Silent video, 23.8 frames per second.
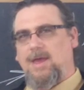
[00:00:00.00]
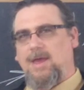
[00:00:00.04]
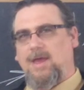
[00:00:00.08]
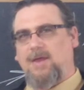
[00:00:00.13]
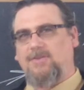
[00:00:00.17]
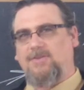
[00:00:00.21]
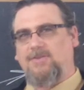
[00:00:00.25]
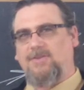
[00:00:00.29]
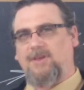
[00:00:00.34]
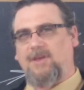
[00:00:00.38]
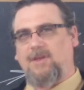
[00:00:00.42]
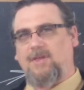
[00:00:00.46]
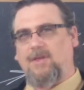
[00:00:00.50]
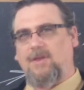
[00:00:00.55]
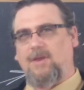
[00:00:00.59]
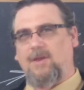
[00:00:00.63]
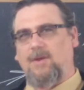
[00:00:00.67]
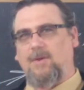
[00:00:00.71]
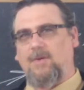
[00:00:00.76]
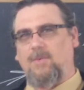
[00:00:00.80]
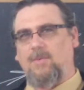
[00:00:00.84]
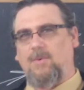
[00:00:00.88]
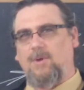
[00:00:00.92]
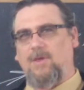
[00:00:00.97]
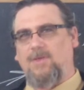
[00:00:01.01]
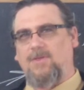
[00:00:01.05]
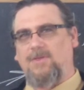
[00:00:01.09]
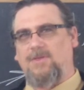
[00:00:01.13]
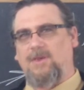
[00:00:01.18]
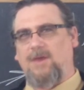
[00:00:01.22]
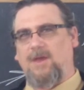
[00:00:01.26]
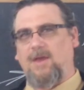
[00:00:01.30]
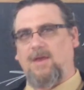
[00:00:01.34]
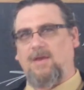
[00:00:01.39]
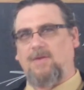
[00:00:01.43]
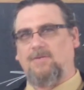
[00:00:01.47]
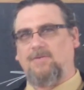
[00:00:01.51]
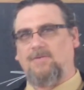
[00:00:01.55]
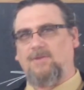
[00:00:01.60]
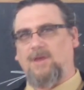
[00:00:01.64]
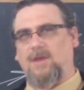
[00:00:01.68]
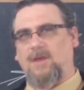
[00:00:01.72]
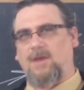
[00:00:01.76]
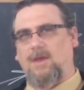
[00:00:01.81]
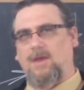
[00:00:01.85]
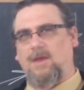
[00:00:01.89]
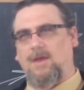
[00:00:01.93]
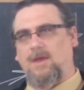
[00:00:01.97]
It's dealing with things
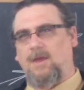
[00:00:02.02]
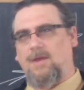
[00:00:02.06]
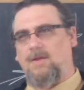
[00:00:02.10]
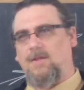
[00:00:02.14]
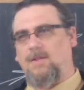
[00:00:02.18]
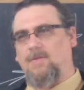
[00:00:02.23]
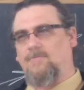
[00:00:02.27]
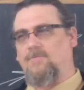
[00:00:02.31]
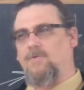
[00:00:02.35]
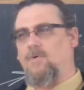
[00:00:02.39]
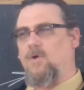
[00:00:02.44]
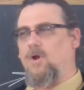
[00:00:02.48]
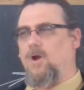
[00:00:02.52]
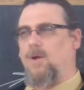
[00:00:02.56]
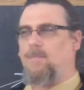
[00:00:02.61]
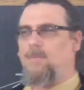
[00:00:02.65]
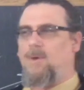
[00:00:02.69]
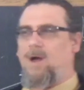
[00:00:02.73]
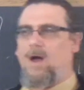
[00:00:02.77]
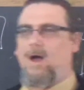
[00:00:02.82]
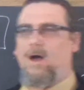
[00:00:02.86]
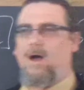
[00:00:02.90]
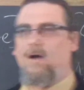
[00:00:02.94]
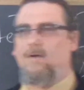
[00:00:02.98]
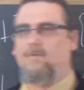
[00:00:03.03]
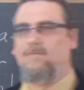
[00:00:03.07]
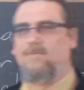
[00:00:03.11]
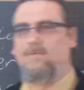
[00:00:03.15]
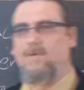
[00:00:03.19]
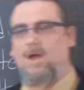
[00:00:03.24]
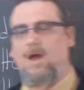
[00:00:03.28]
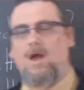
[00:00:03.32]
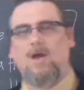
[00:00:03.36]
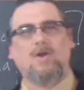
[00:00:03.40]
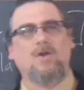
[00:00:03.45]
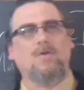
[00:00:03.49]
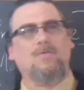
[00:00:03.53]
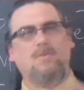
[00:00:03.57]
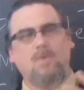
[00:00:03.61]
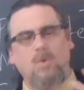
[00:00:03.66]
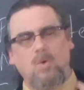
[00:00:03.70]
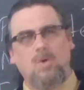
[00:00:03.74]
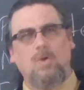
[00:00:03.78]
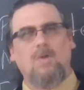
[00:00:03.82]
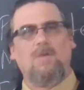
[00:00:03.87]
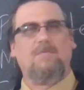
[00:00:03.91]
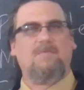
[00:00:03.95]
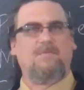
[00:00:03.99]
in the form of uh,
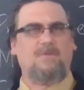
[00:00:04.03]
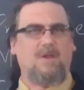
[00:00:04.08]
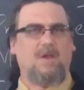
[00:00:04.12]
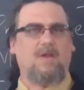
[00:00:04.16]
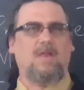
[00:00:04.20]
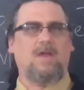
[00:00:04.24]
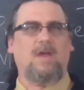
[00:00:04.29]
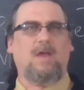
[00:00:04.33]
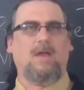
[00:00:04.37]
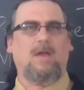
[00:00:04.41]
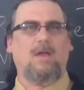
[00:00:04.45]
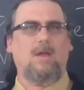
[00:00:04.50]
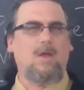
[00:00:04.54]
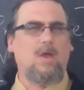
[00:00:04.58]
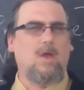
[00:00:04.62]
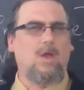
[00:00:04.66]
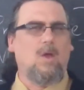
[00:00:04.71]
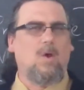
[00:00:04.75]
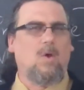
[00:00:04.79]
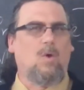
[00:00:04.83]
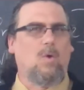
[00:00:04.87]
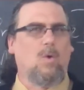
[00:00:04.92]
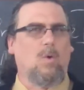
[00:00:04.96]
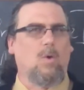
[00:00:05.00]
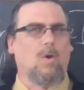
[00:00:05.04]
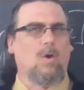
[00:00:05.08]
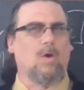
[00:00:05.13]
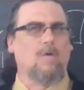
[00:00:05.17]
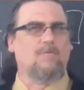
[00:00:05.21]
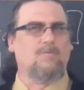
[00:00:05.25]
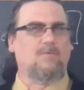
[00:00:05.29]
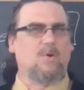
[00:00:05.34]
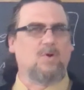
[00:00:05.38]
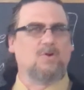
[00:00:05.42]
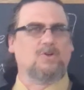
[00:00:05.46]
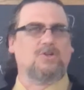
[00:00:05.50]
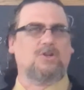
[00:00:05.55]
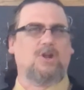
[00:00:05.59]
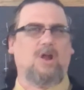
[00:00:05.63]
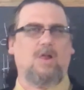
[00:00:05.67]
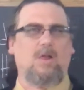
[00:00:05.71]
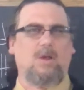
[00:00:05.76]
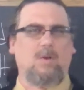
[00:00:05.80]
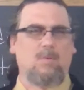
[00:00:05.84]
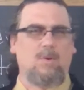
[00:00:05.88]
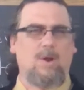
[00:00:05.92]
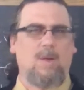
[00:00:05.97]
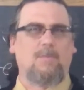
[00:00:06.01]
Gefühl, feeling, or
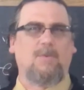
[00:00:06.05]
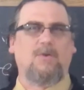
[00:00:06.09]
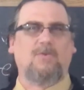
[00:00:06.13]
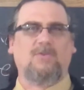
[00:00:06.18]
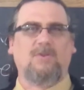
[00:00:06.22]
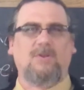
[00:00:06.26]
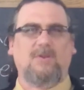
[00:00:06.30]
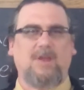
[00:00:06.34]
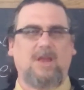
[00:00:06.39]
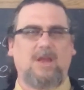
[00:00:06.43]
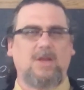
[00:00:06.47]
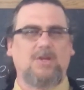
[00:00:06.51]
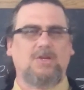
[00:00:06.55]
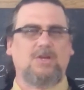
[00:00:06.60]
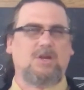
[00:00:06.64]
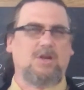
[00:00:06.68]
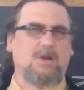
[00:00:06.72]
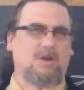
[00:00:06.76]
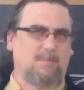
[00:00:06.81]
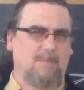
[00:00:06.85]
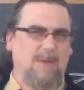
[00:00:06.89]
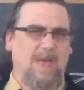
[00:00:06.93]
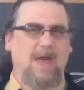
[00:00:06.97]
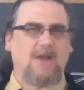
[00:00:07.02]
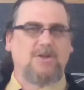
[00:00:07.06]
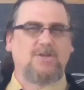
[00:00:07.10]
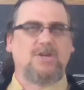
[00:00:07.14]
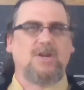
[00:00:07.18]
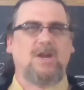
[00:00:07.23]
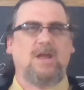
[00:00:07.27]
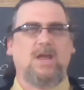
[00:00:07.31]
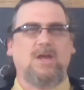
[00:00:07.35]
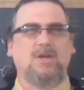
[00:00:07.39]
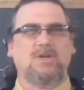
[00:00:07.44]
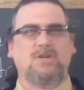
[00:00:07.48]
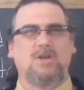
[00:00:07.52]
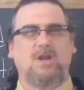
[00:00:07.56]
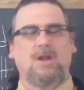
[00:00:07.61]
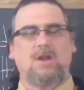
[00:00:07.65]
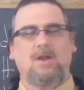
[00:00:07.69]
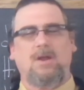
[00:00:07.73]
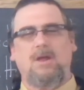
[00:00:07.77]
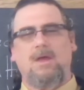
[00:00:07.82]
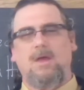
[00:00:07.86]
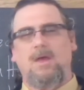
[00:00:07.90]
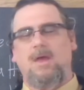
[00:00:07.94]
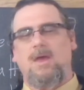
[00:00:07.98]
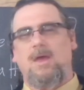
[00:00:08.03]
Vorstellung, representation,
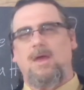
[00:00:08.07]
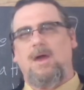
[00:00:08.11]
imagination.